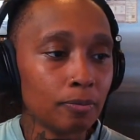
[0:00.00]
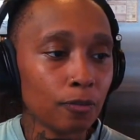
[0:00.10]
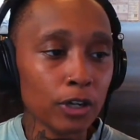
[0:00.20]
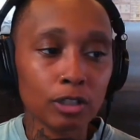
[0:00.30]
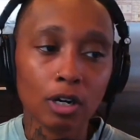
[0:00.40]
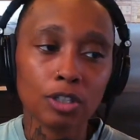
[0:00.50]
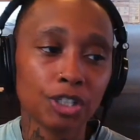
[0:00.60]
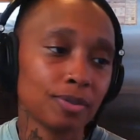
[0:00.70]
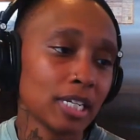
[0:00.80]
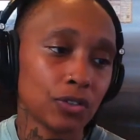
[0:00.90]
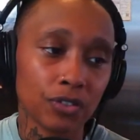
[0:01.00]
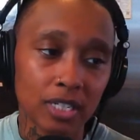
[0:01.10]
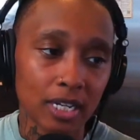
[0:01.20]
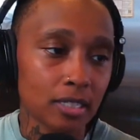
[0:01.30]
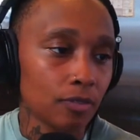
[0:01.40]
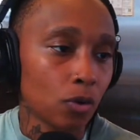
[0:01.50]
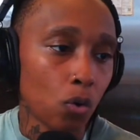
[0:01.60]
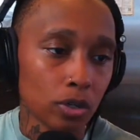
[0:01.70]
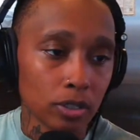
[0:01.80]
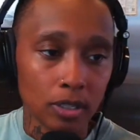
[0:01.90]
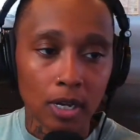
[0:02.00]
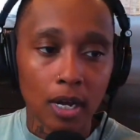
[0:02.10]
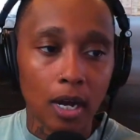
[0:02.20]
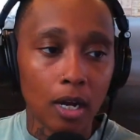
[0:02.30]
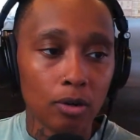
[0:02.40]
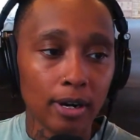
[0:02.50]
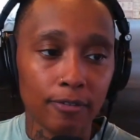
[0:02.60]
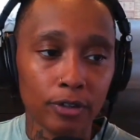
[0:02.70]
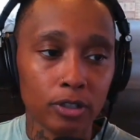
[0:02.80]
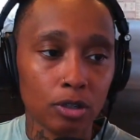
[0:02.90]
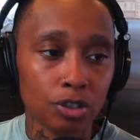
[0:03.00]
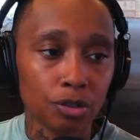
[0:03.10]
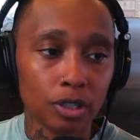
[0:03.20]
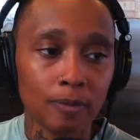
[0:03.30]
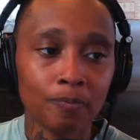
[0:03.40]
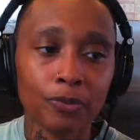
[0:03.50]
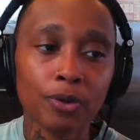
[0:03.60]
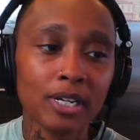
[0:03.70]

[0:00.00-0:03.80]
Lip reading: Free throws, she was 6 for 6, of course. Great free throw shooter. 3